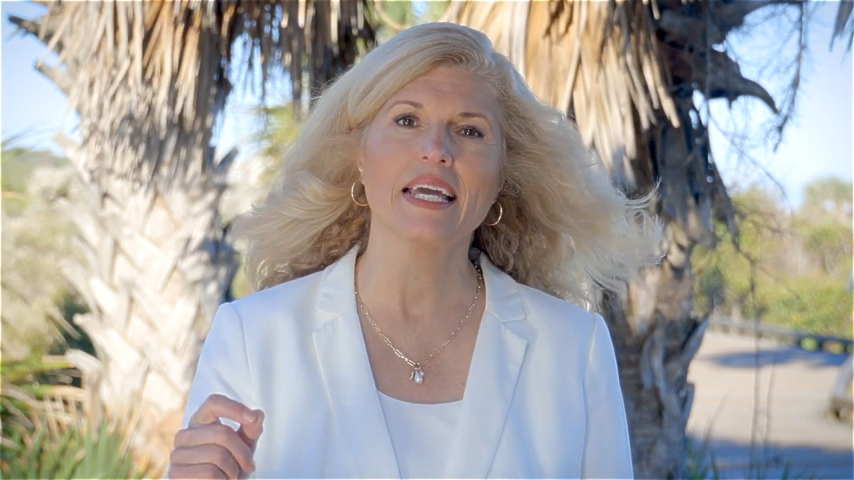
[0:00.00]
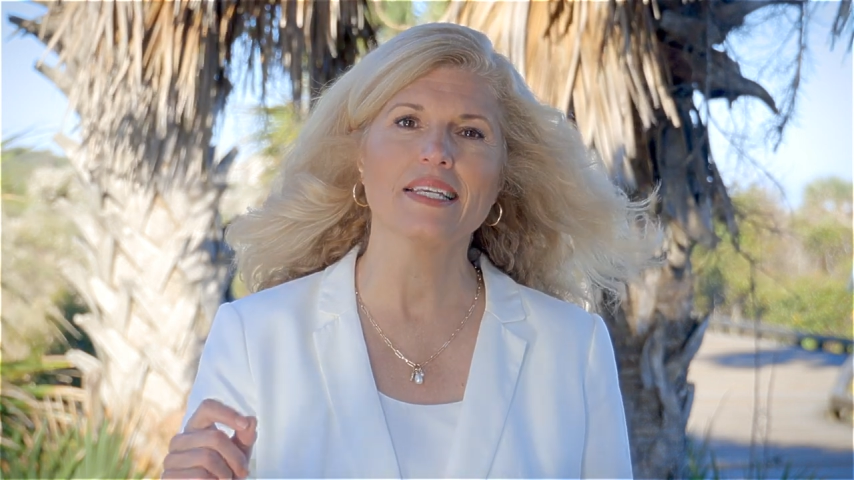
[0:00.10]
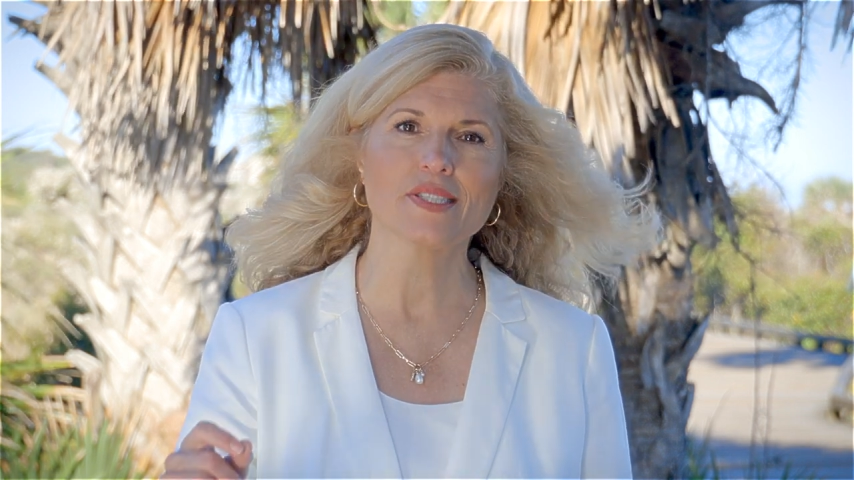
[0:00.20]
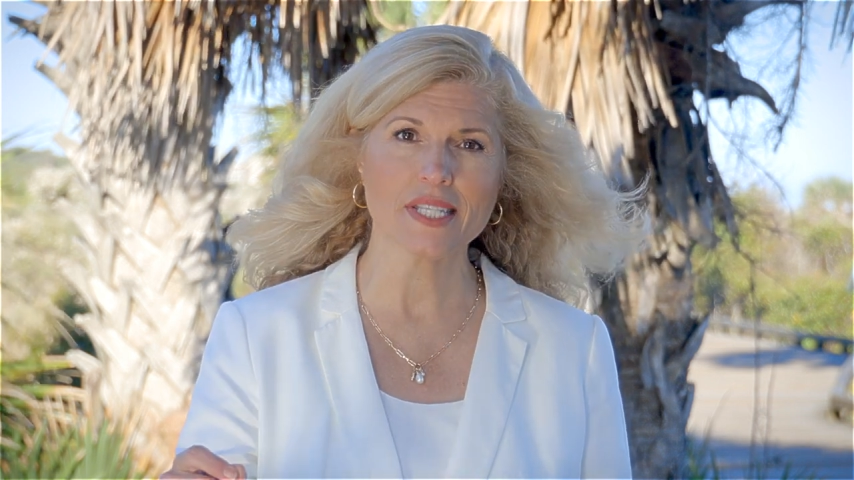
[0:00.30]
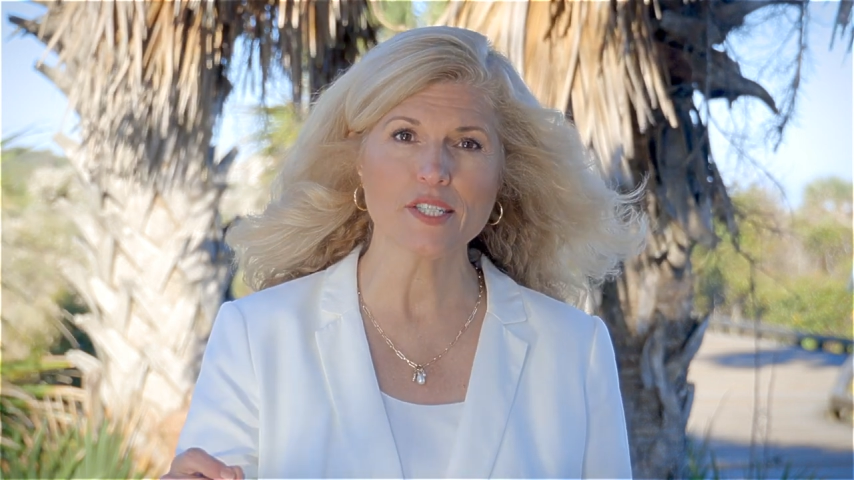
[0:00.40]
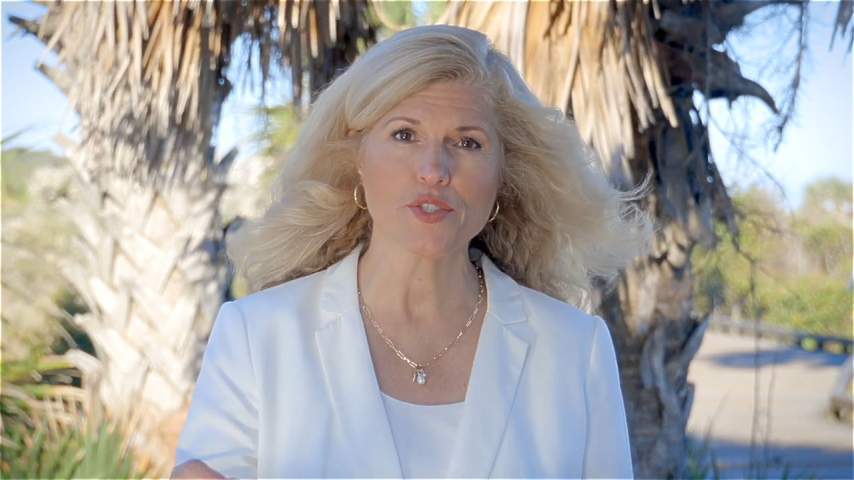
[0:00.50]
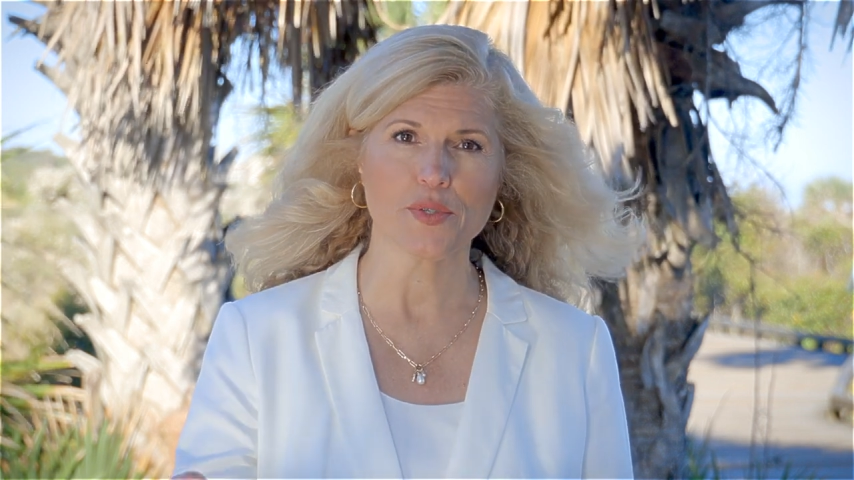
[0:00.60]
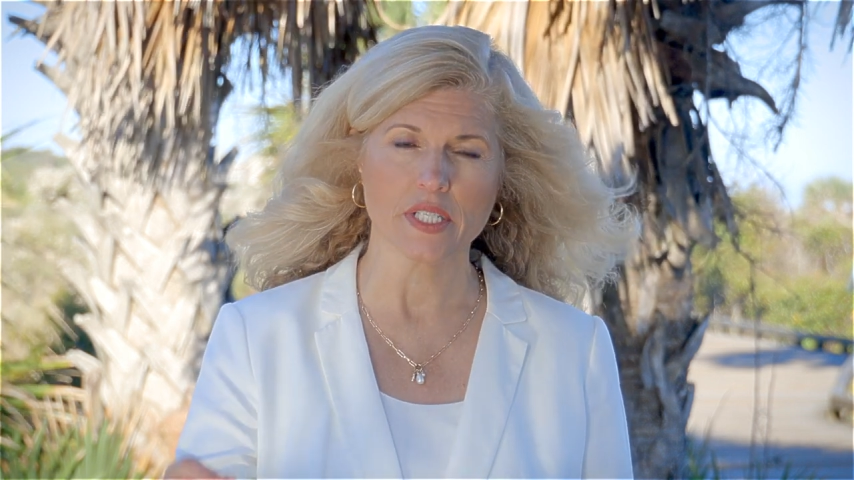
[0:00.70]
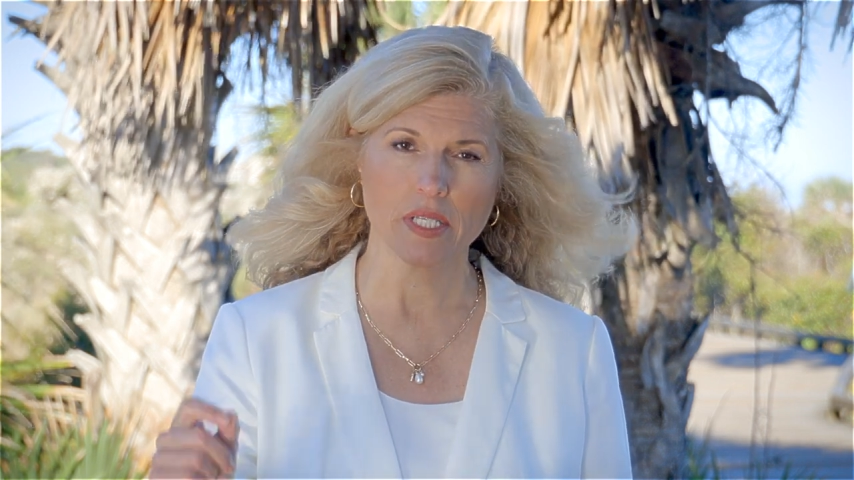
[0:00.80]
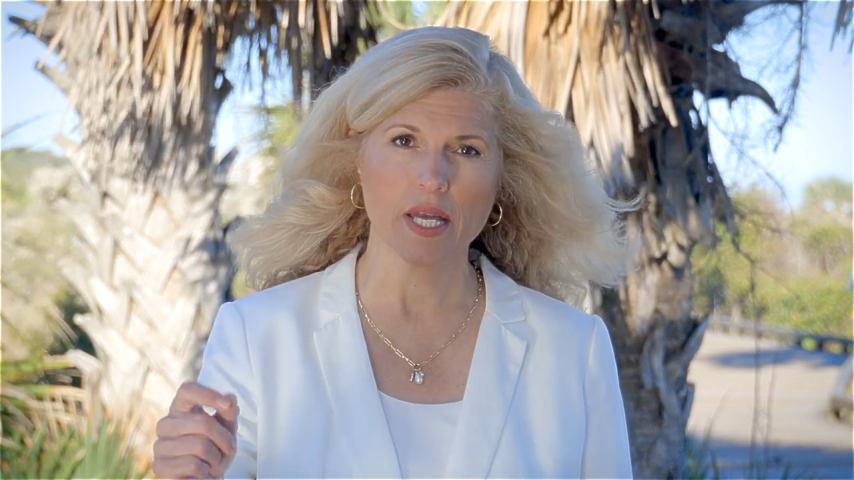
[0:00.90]
his
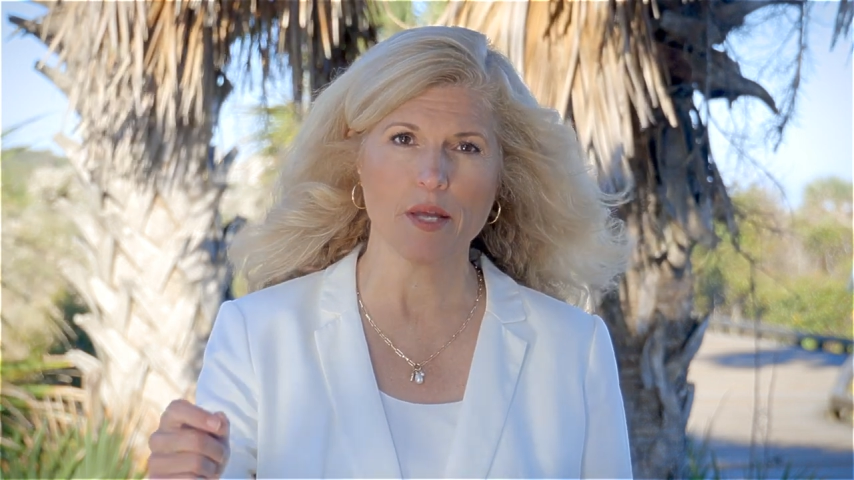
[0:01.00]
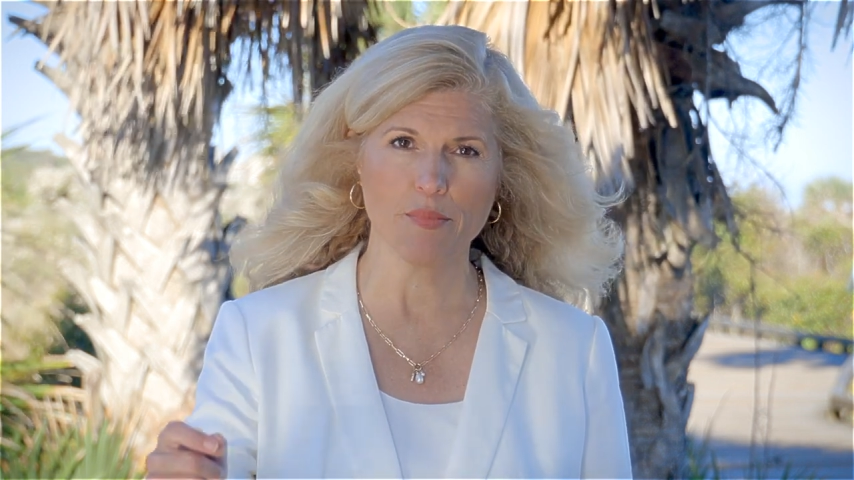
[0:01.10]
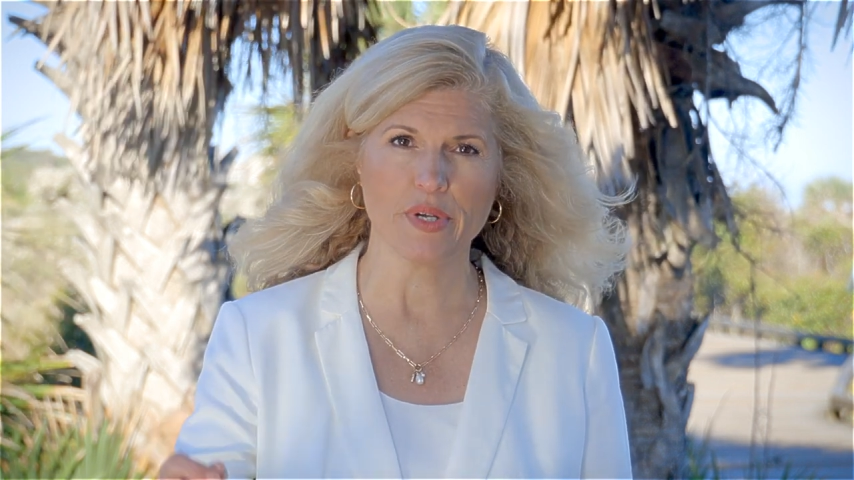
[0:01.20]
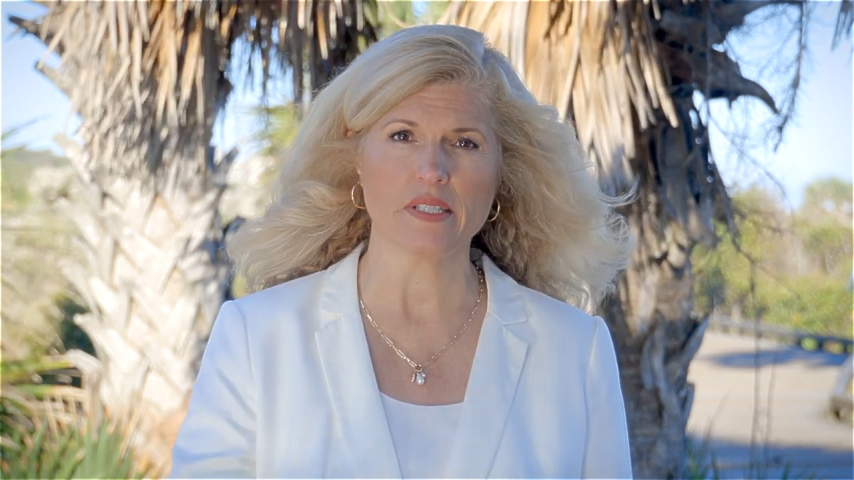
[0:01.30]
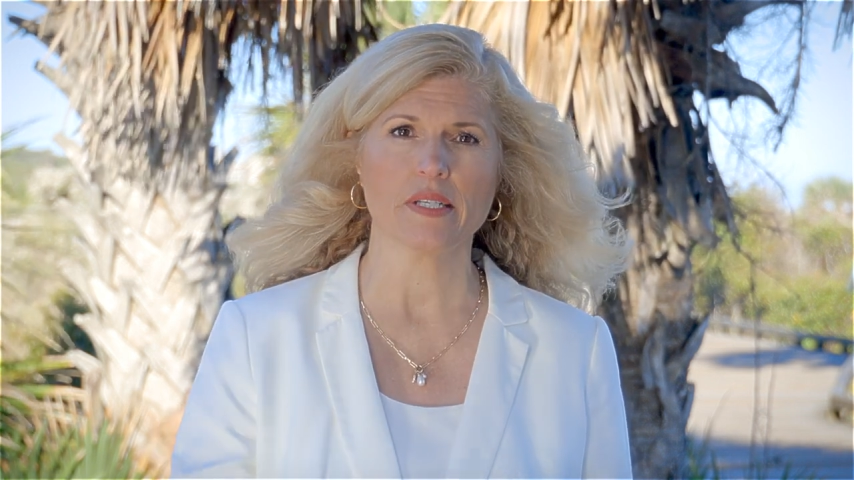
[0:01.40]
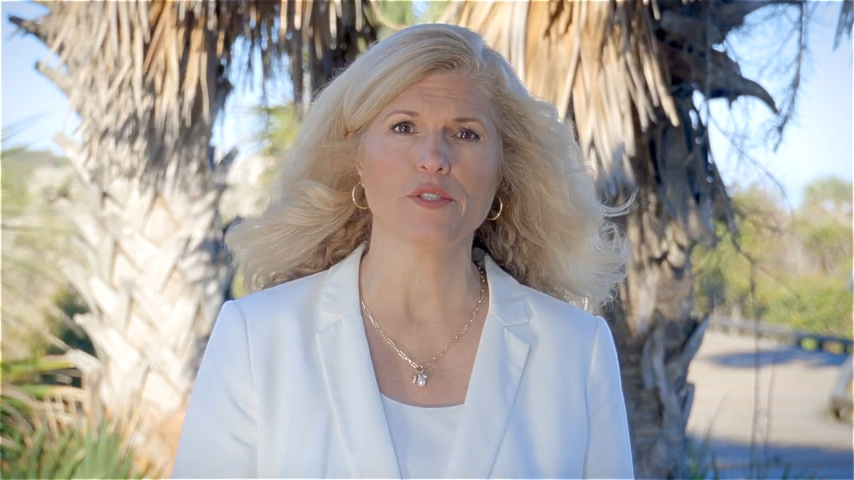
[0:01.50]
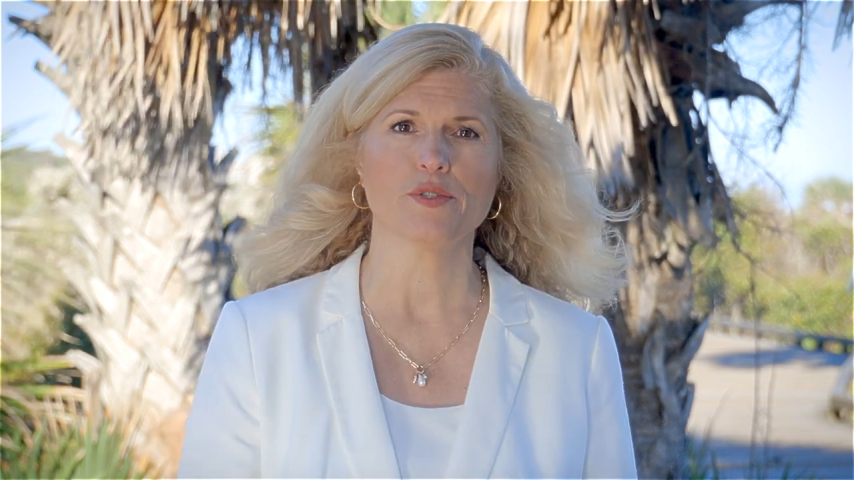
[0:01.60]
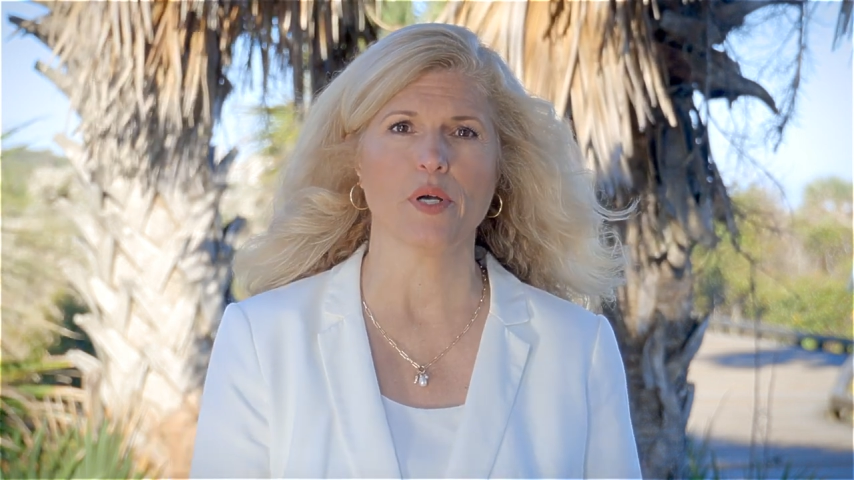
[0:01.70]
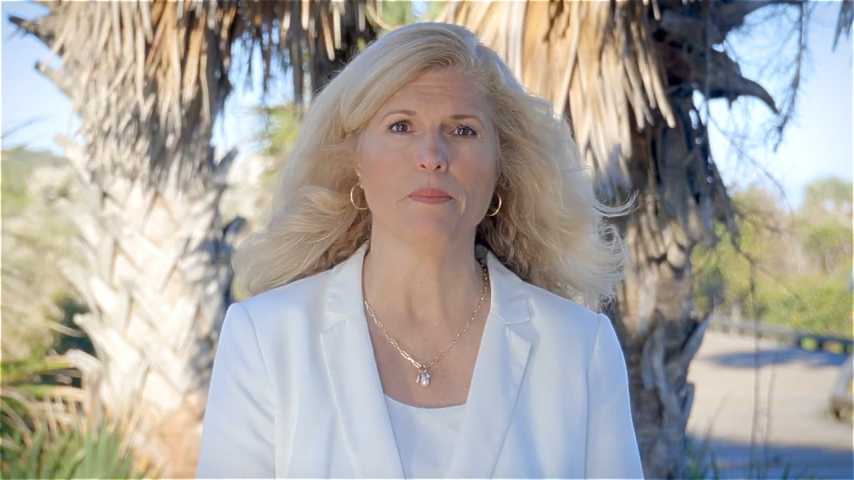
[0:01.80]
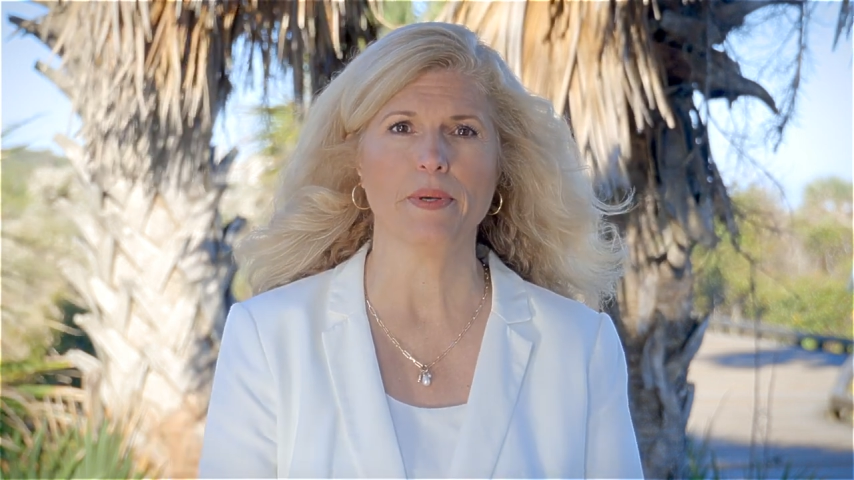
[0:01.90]
district, and President
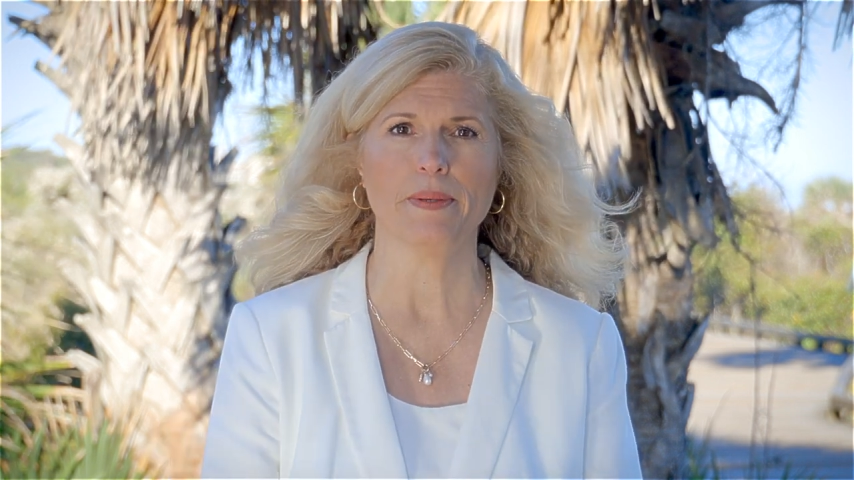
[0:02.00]
Trump.